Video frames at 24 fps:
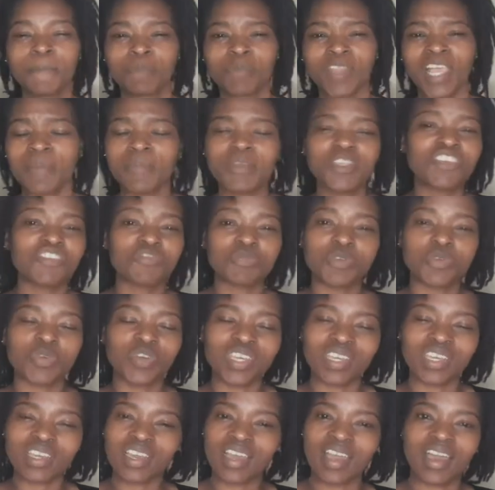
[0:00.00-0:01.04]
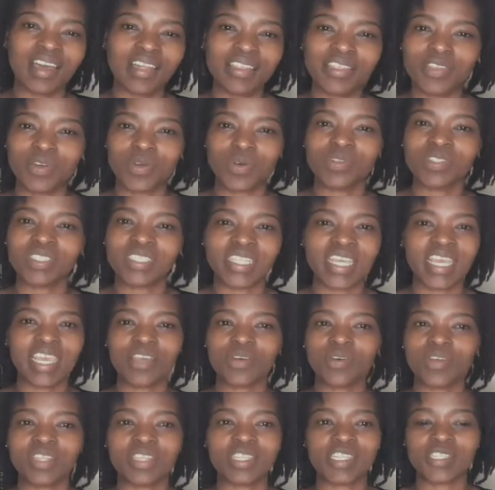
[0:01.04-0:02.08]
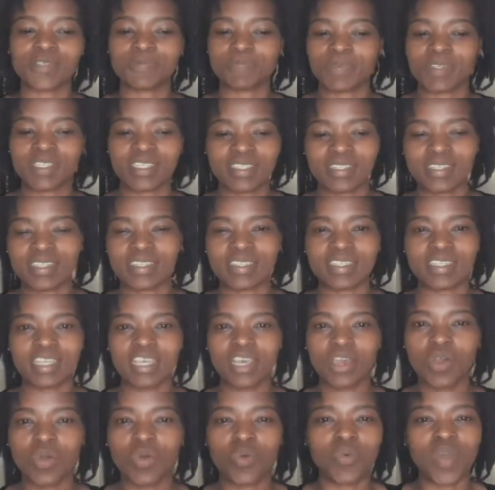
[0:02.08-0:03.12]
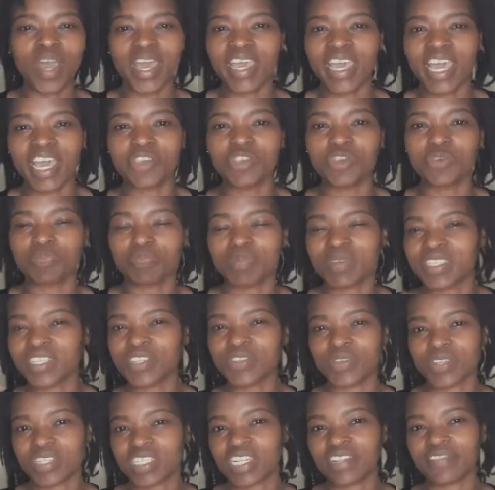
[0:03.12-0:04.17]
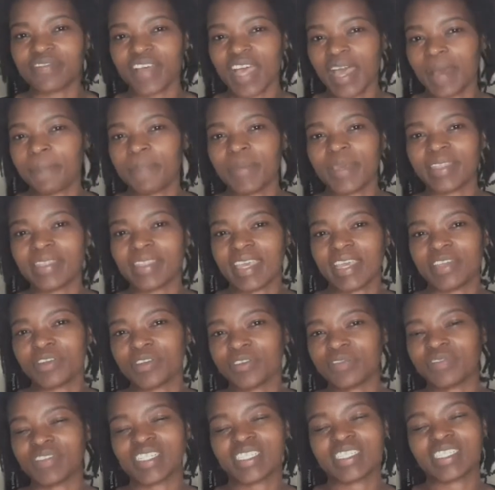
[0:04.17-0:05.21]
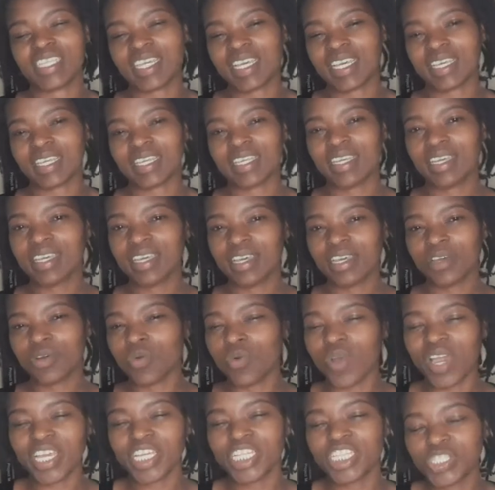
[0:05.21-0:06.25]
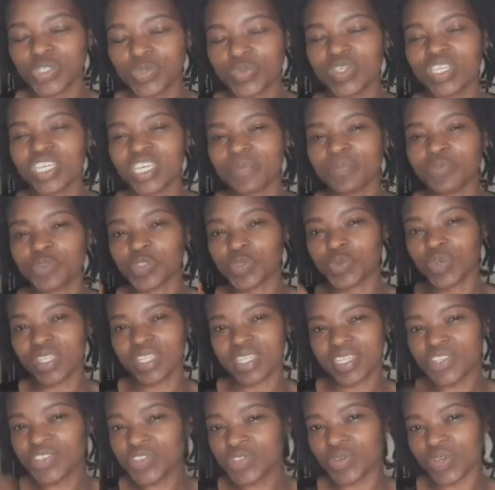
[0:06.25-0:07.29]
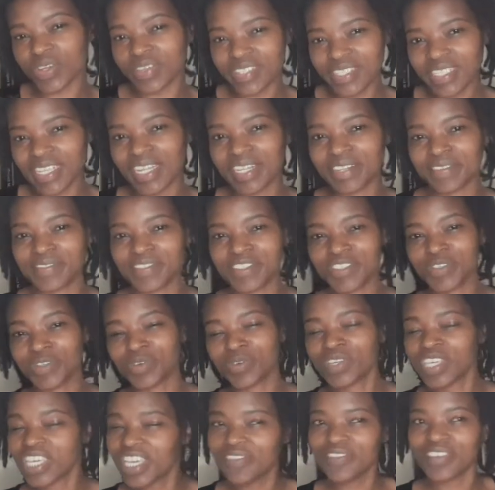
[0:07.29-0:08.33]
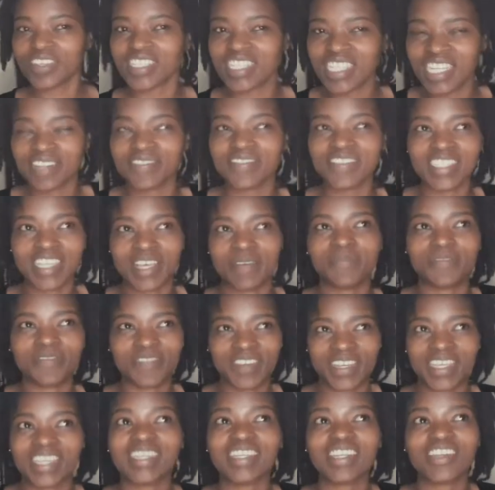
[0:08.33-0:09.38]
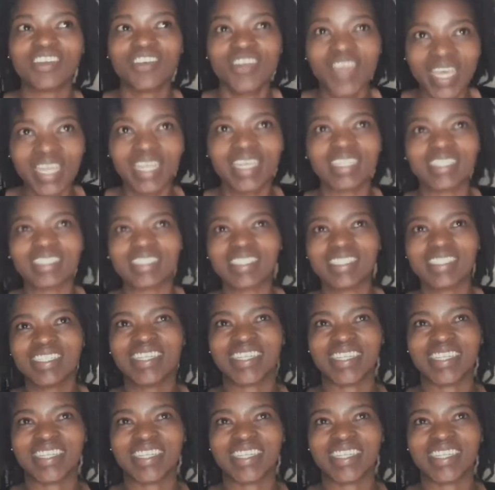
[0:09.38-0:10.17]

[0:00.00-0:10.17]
I mean, you've been working hard the whole day on this business. Why are you beating yourself up at the end of the day? Why do we keep doing this to ourselves? Give yourself some fucking credit.